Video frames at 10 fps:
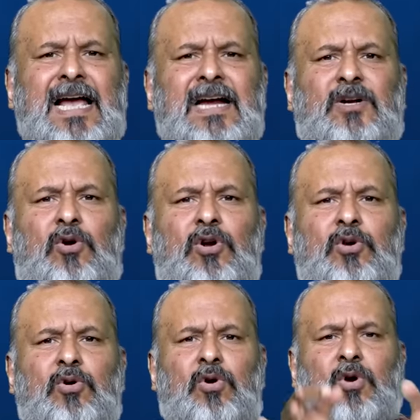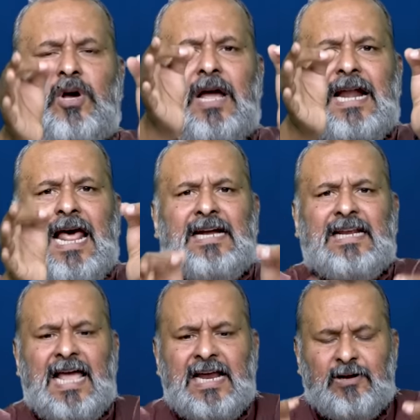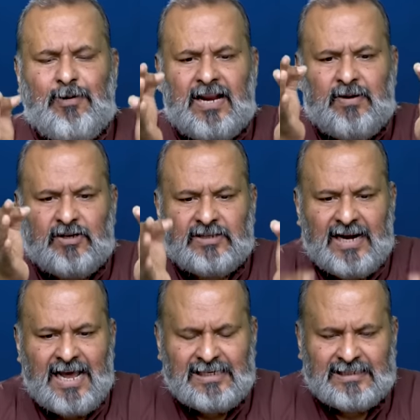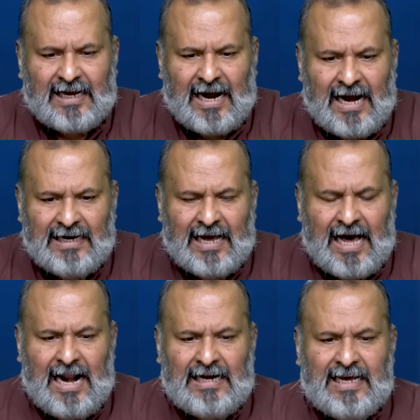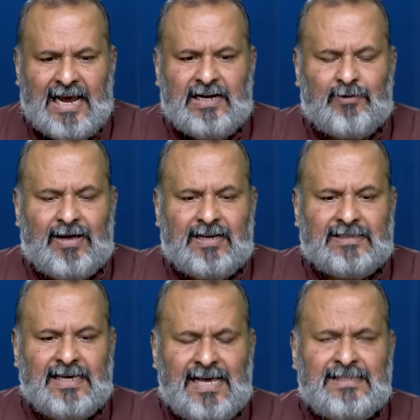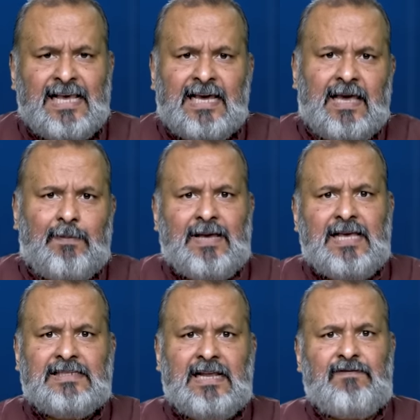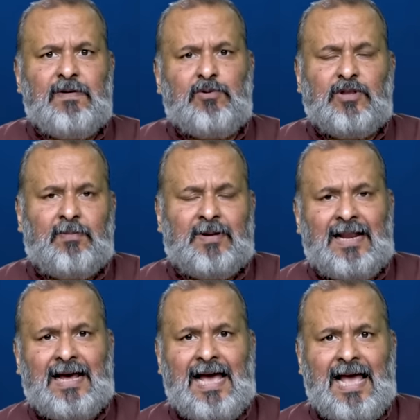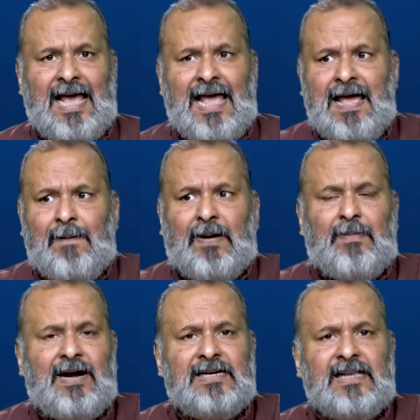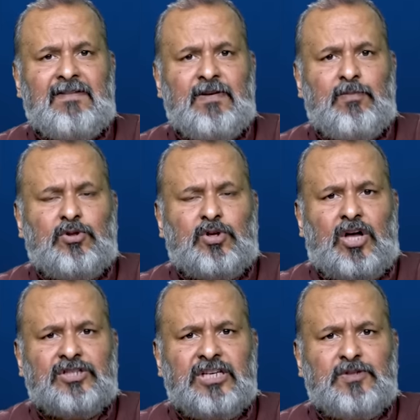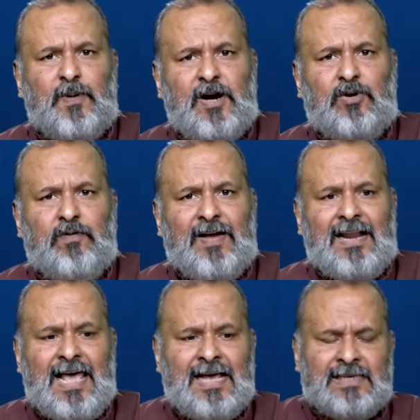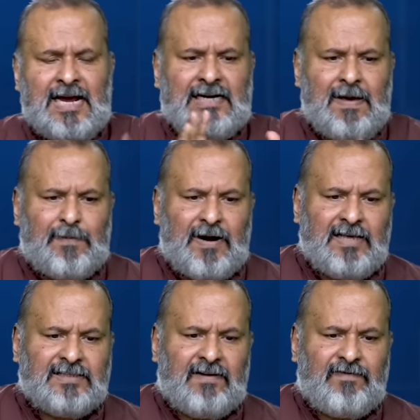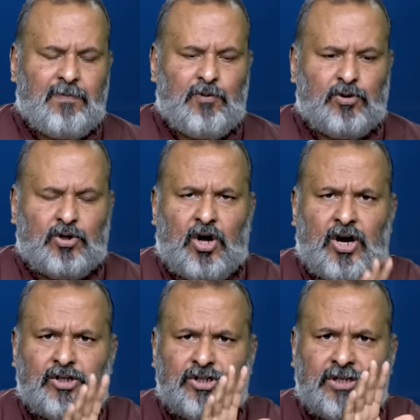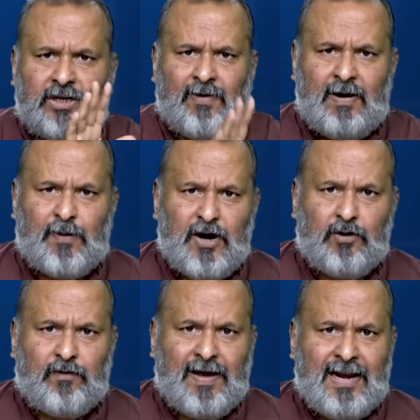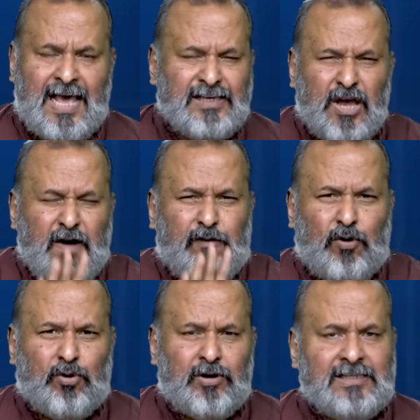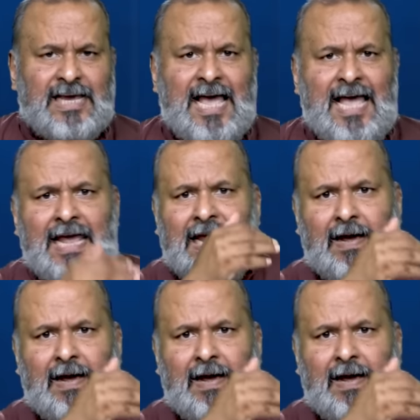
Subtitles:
I told you, an RTI inquiry was raised and the RTI inquiry says ke bhai ye selfie booth humne lagaya hai, permanent selfie booth cost 6.25 lakhs, temporary selfie booth cost 1.25 lakhs, photo kiska hai?